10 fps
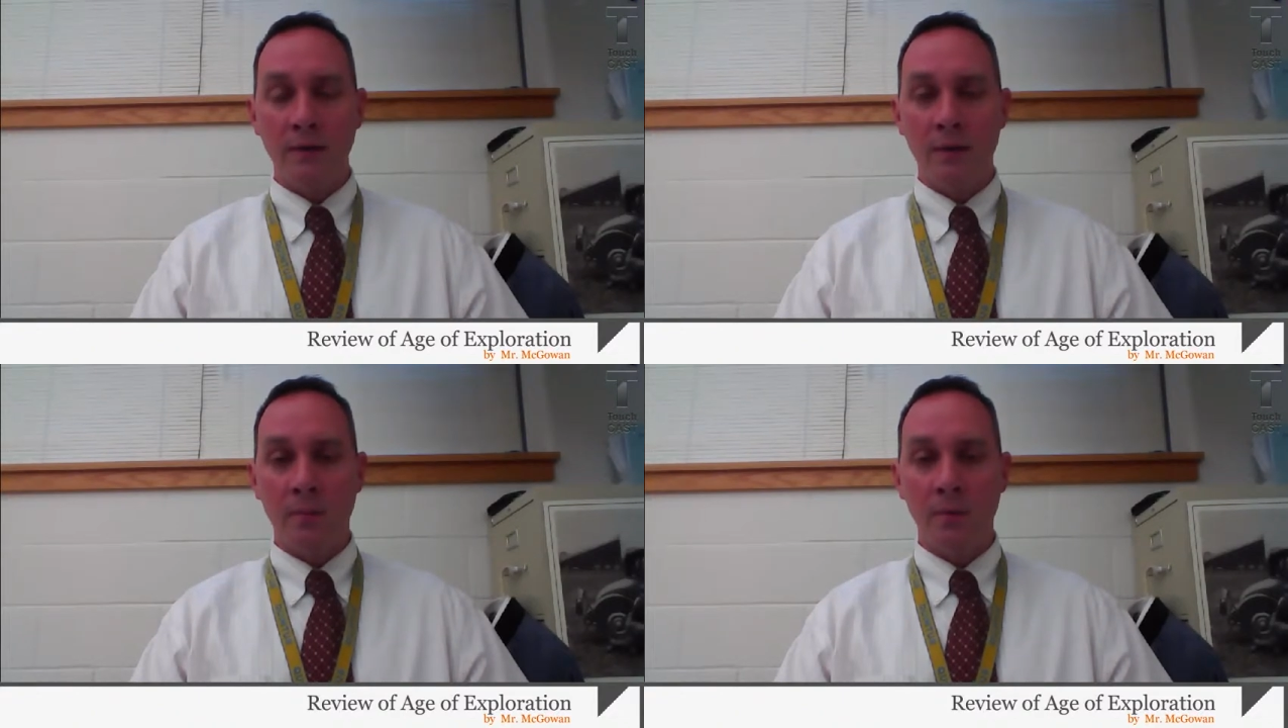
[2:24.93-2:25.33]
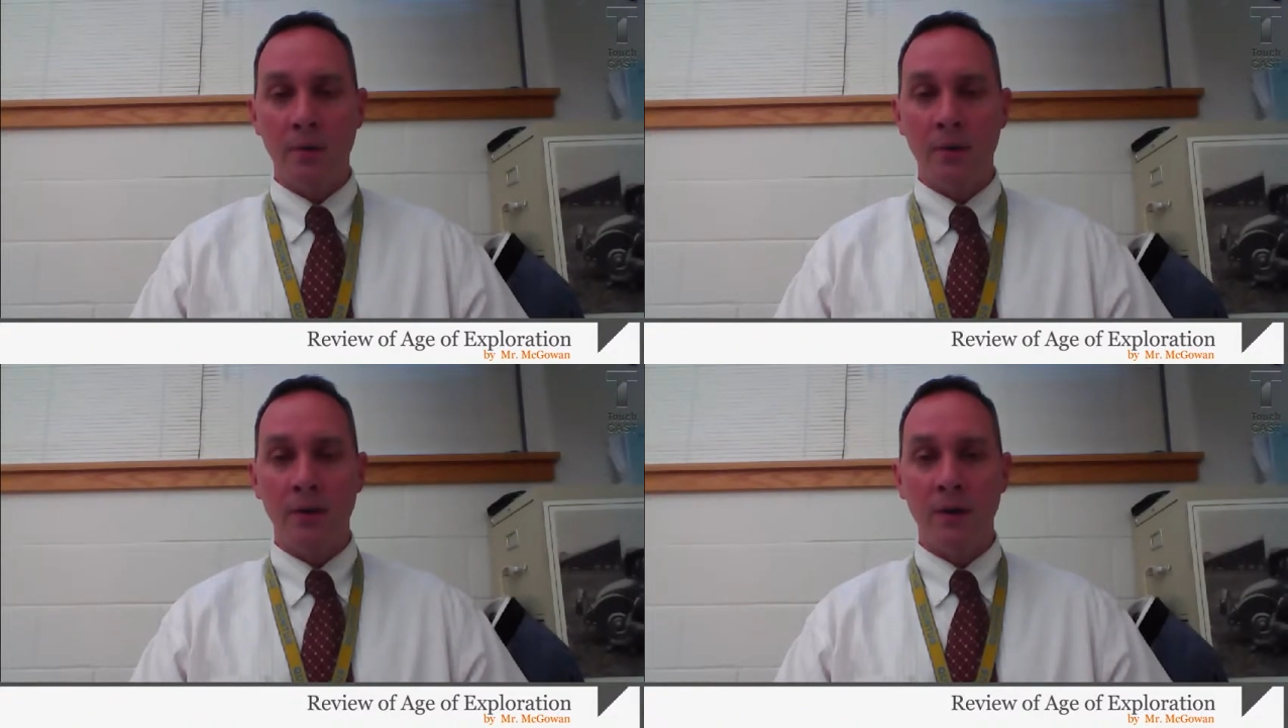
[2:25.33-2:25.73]
a
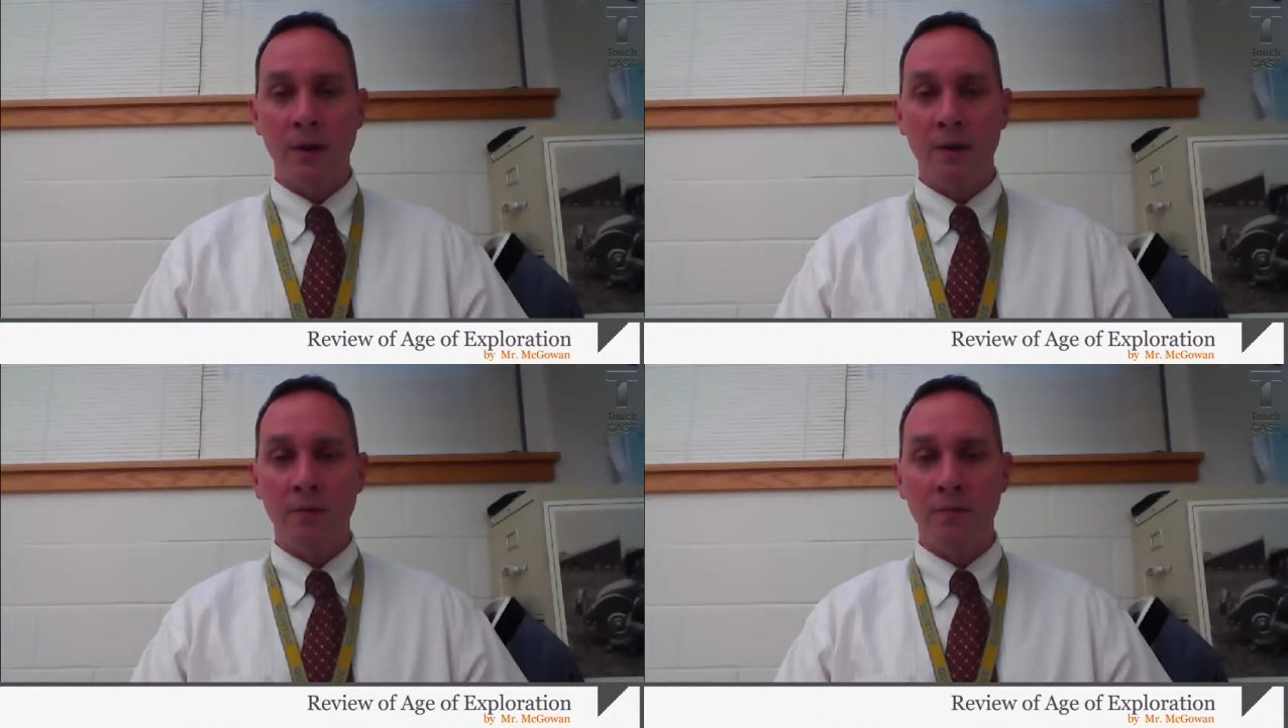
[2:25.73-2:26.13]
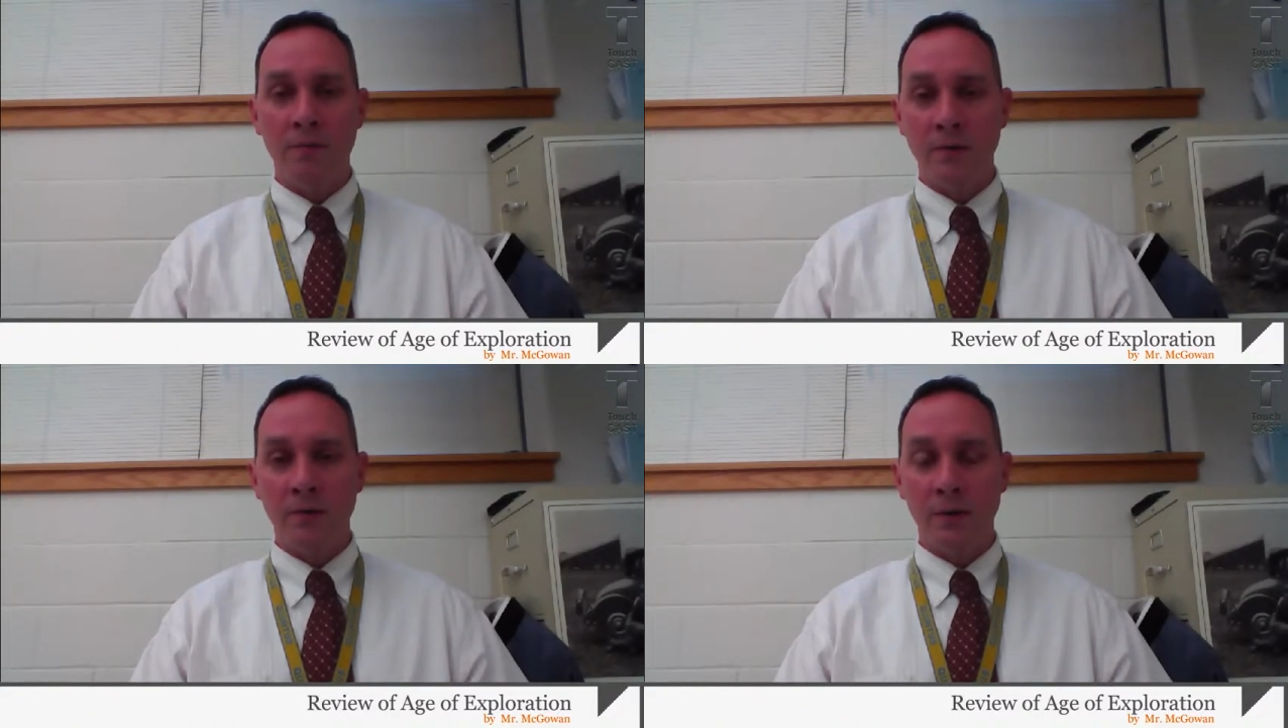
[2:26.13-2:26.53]
period of
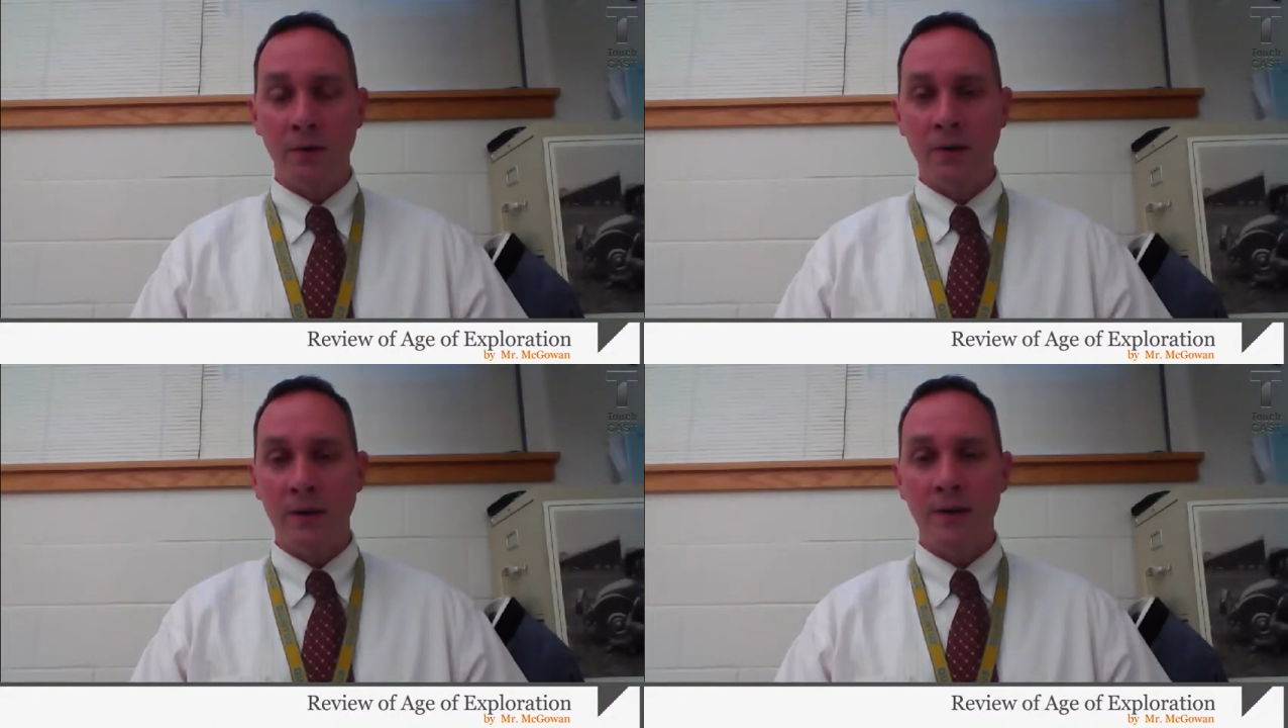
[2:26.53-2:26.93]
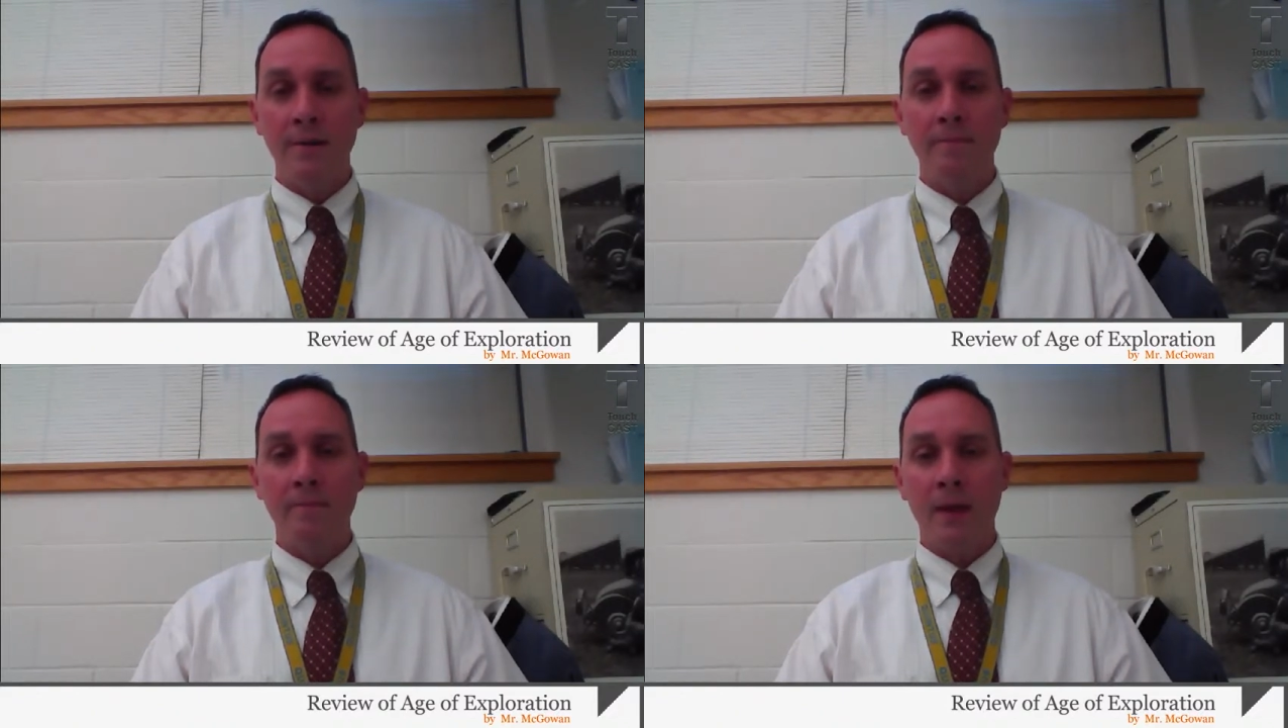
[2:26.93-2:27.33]
uncertainty
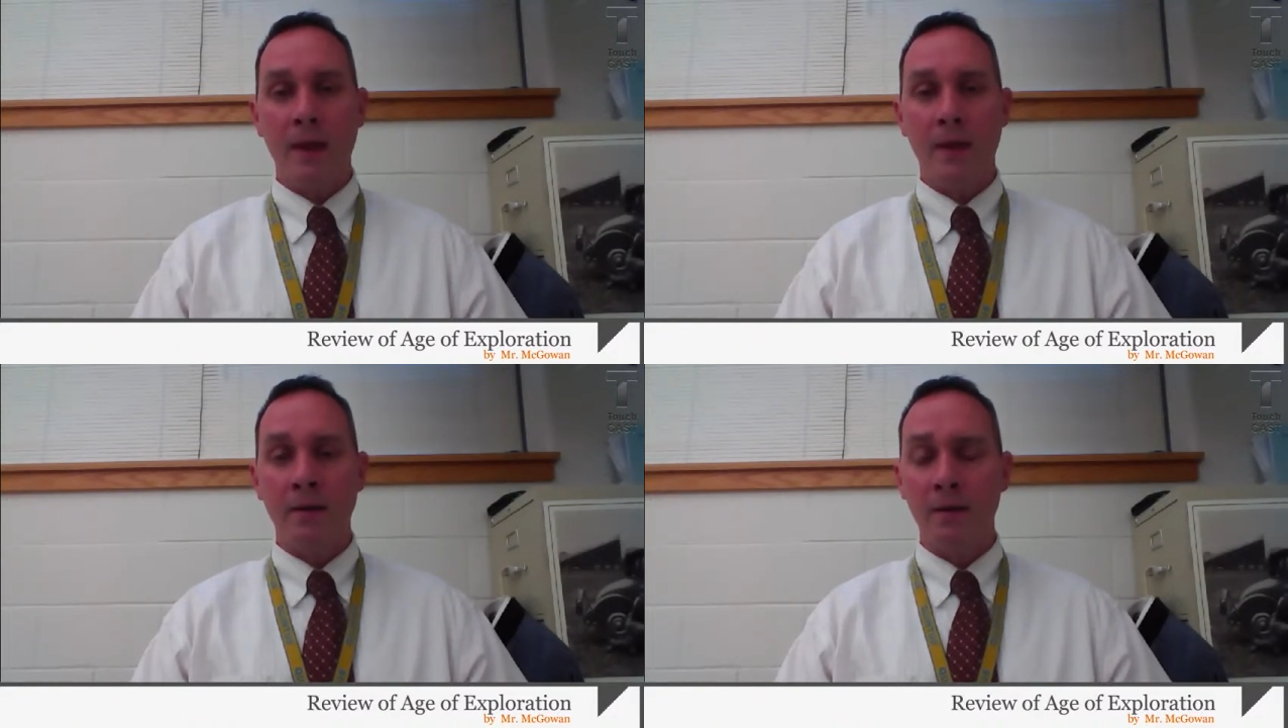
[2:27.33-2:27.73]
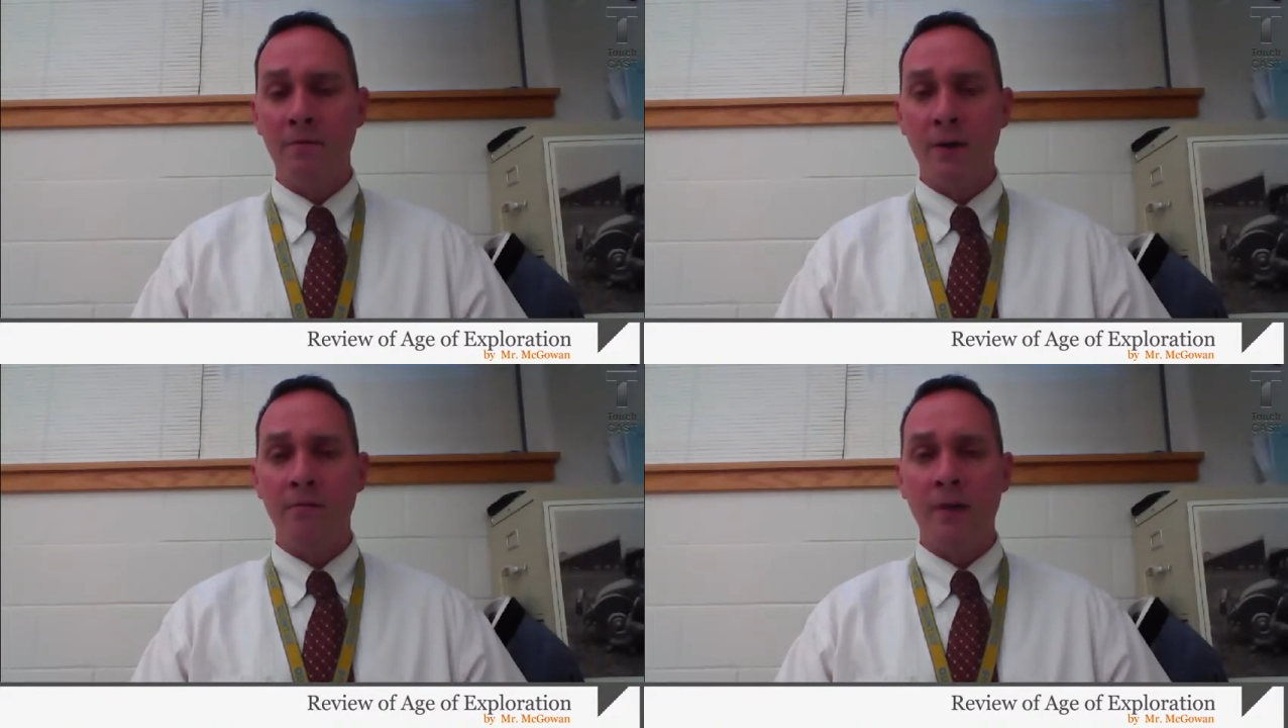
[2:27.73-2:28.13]
and a
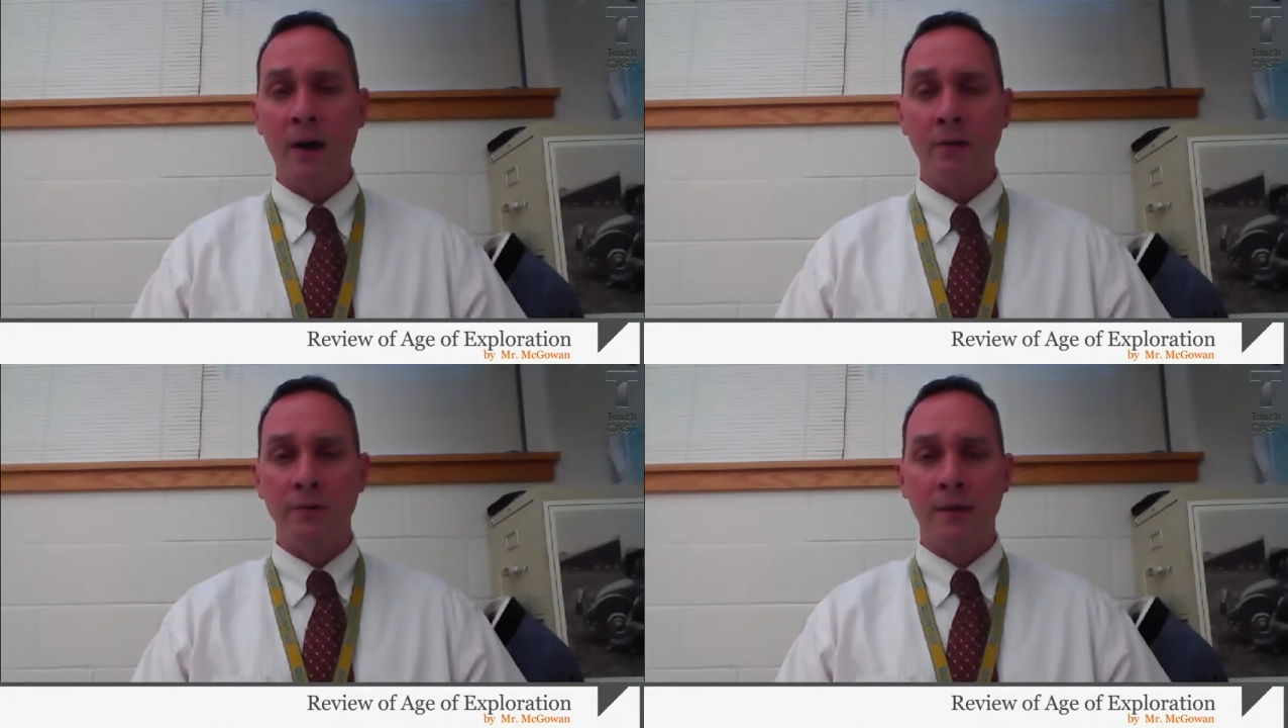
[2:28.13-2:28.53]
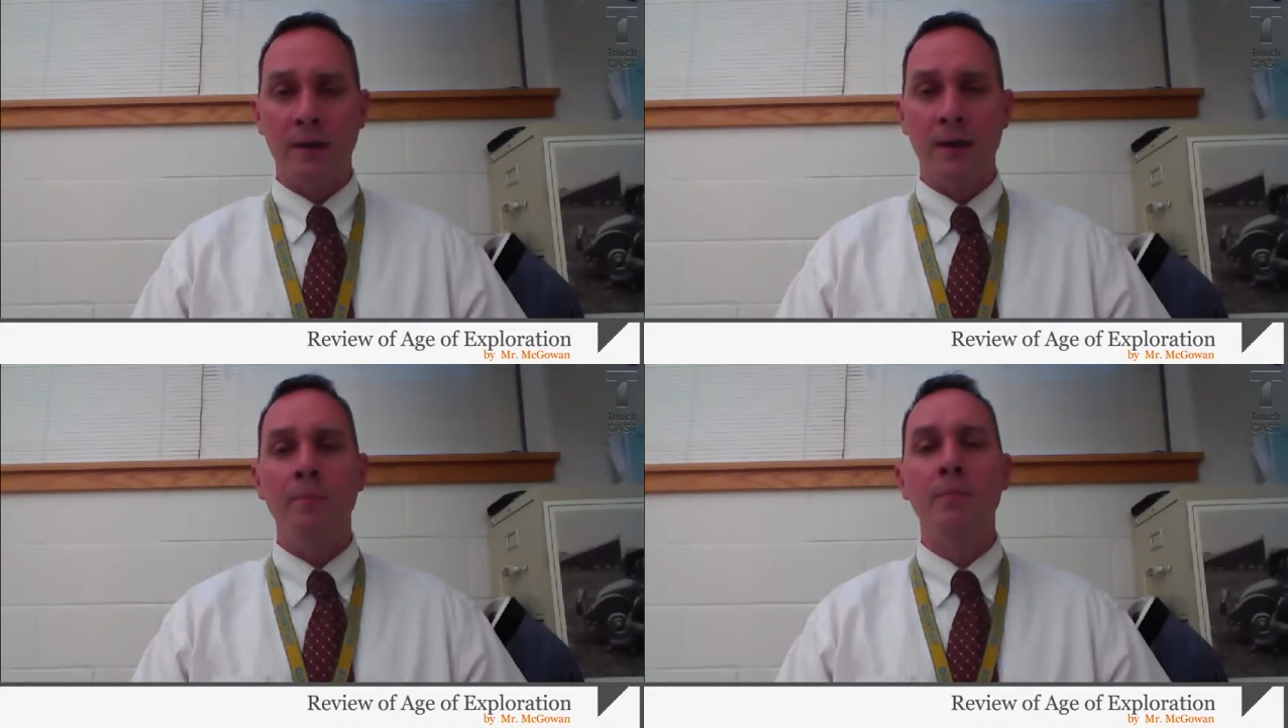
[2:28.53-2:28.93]
very volatile
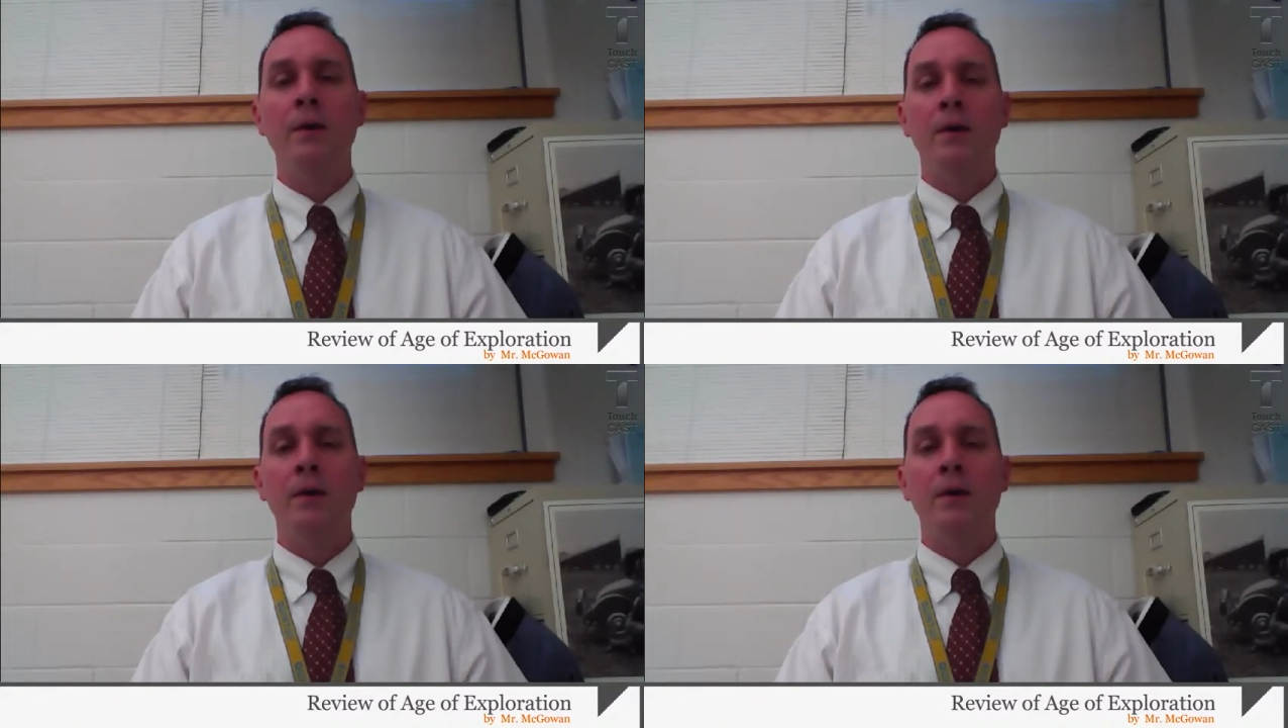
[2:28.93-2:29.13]
time.